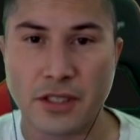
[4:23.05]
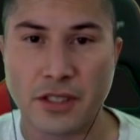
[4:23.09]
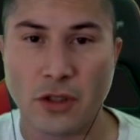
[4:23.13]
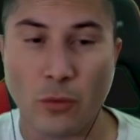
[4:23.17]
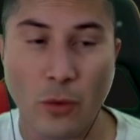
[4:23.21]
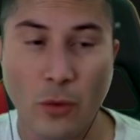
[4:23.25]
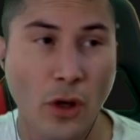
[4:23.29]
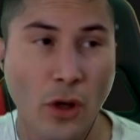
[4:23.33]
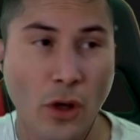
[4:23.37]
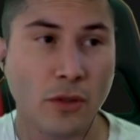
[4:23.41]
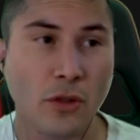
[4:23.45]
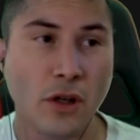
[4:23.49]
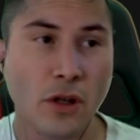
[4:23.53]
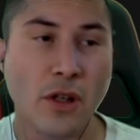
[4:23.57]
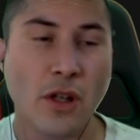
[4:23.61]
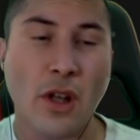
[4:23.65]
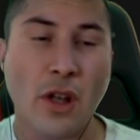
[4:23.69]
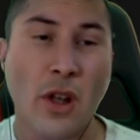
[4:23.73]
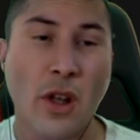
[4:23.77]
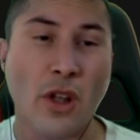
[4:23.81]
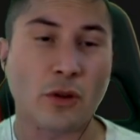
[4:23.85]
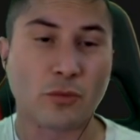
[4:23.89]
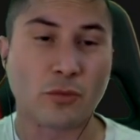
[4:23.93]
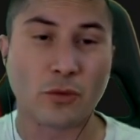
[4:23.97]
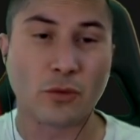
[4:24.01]
Well,
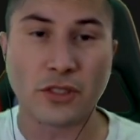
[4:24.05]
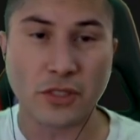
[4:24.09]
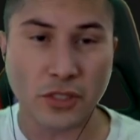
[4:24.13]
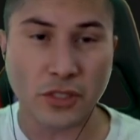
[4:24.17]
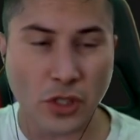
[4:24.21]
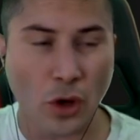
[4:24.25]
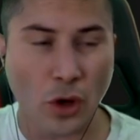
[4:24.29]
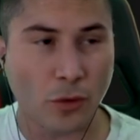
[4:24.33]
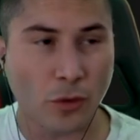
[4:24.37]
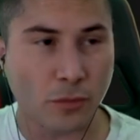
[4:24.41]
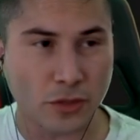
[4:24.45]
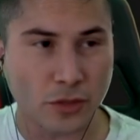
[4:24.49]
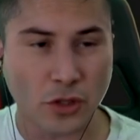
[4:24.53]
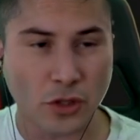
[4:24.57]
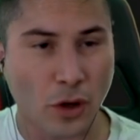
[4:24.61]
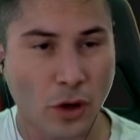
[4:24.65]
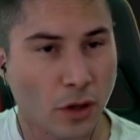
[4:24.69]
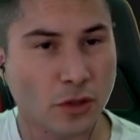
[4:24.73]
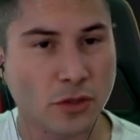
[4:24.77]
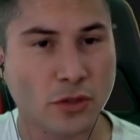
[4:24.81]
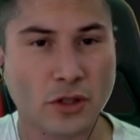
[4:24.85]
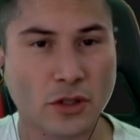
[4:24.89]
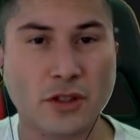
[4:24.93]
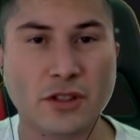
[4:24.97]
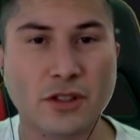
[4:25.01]
I really hope
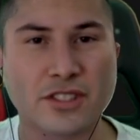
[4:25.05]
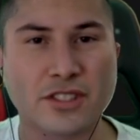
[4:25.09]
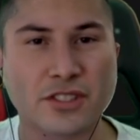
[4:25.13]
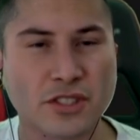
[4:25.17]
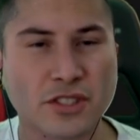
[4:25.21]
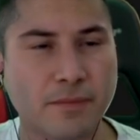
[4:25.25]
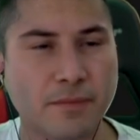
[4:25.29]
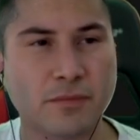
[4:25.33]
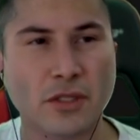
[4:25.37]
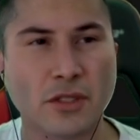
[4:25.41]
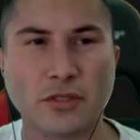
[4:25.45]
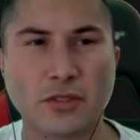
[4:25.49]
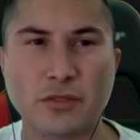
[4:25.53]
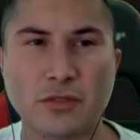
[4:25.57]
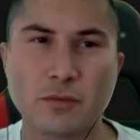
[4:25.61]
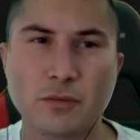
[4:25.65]
y'all learned something new